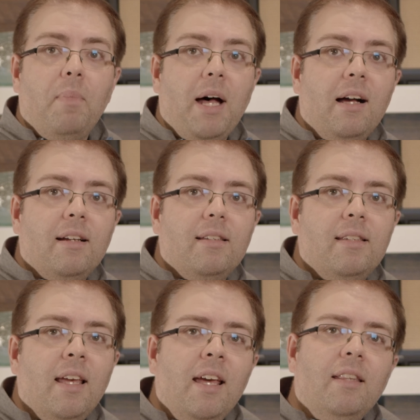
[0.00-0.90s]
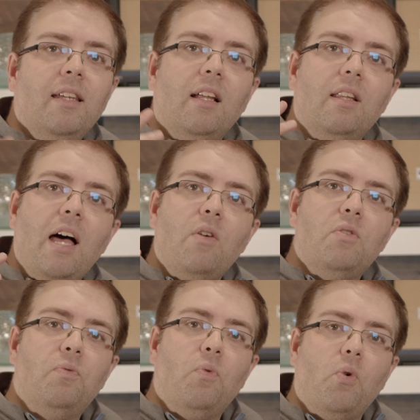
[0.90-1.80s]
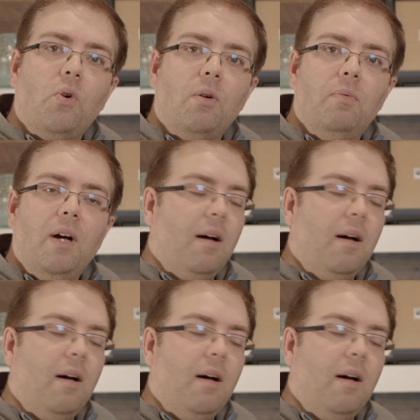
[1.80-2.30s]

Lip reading: box that allows for